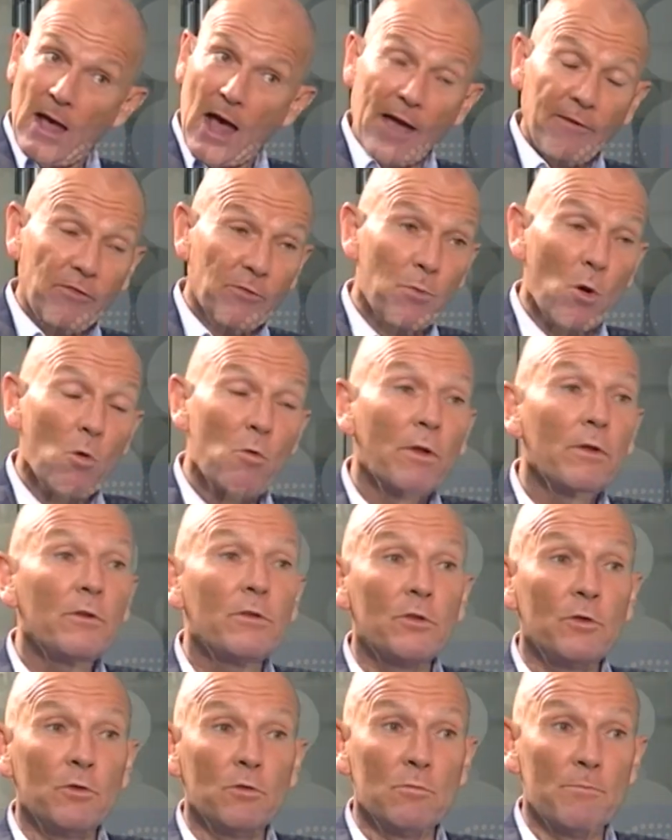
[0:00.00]
I've spoken
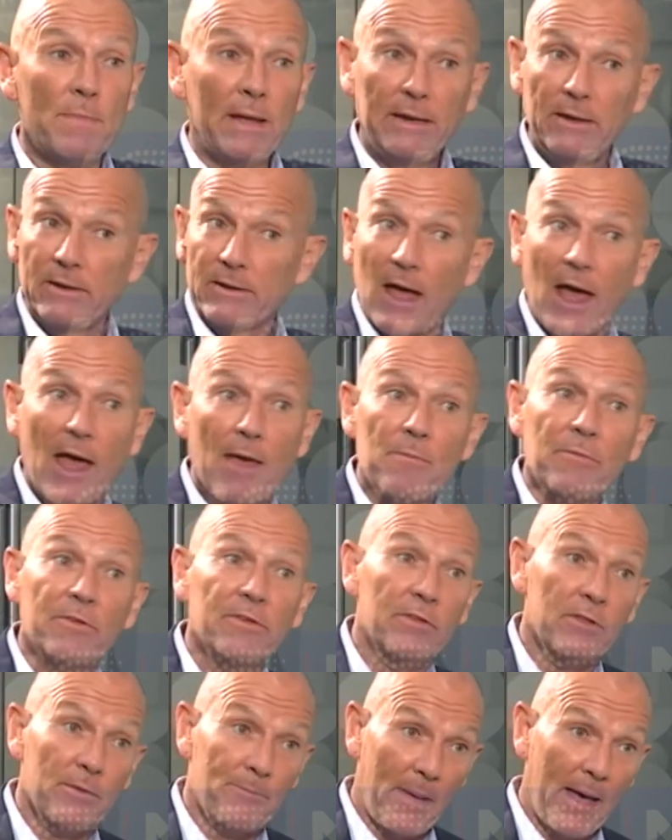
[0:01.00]
to you many times
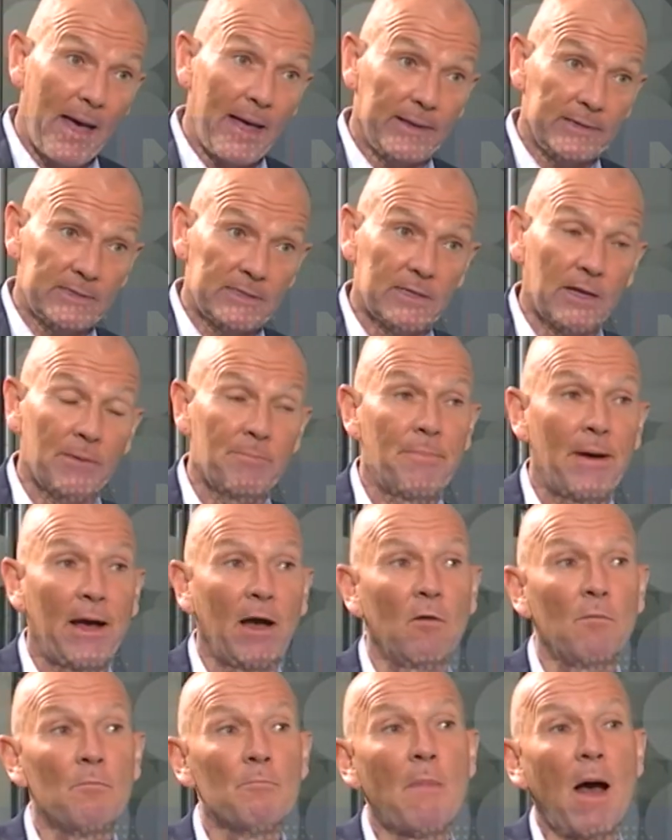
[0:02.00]
in the past
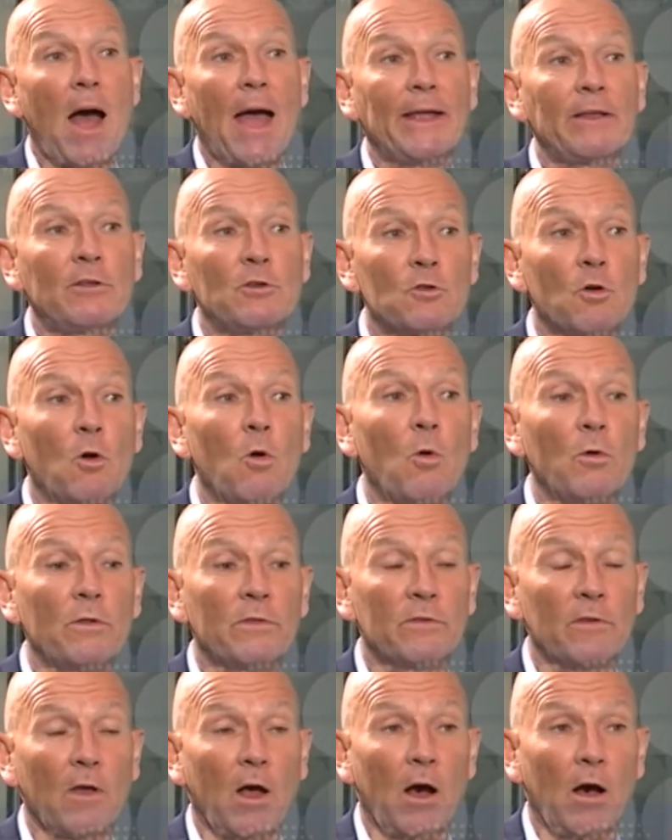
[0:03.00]
about my
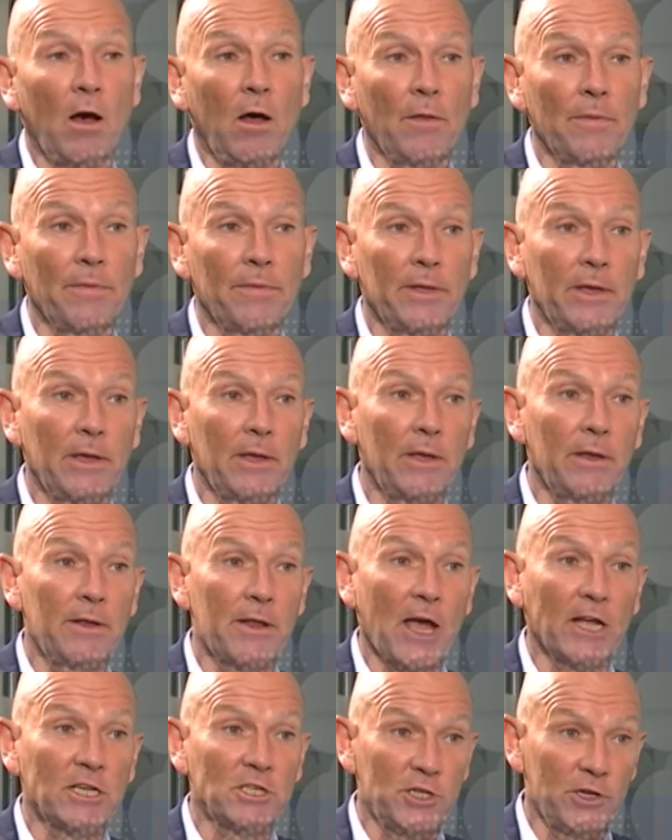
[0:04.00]
thoughts on the
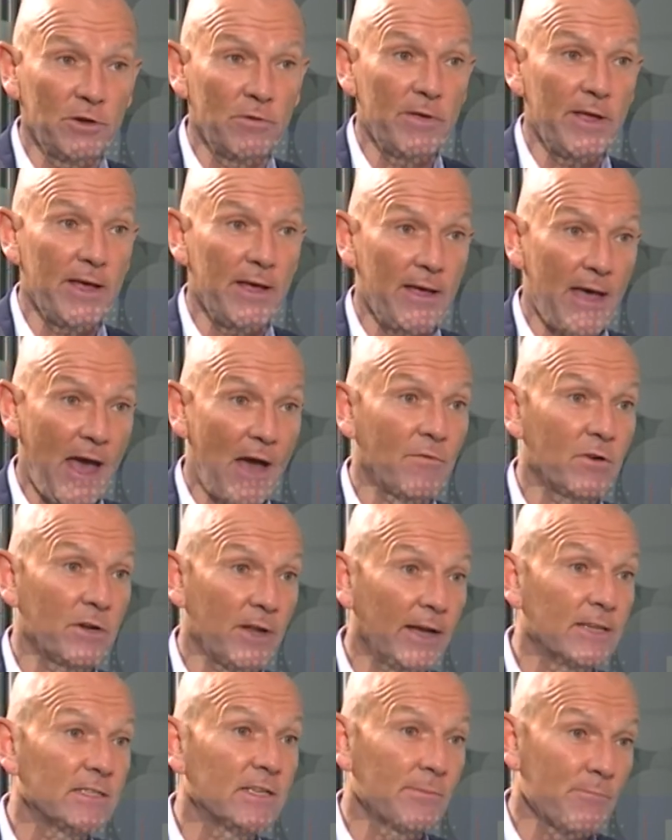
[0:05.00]
Nigeria
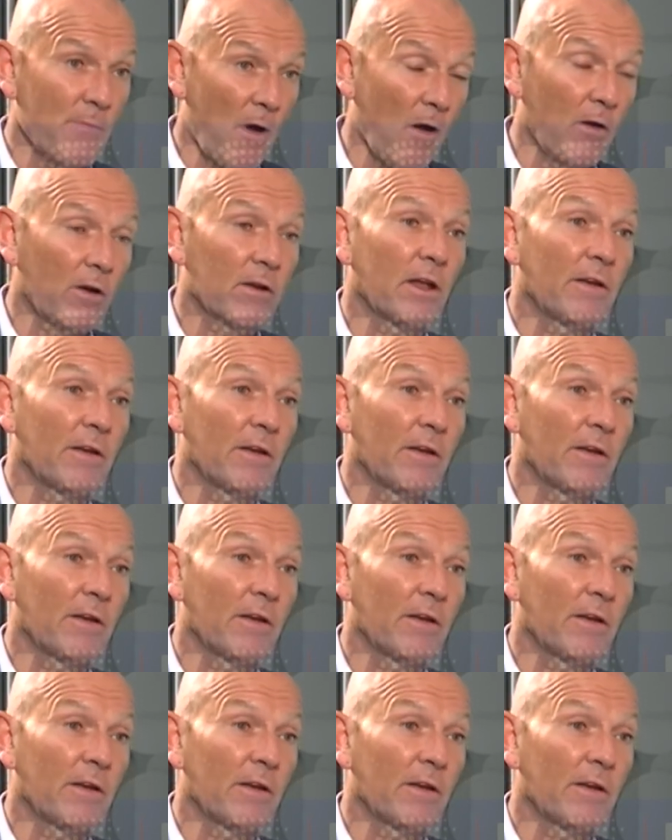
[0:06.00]
advertising market.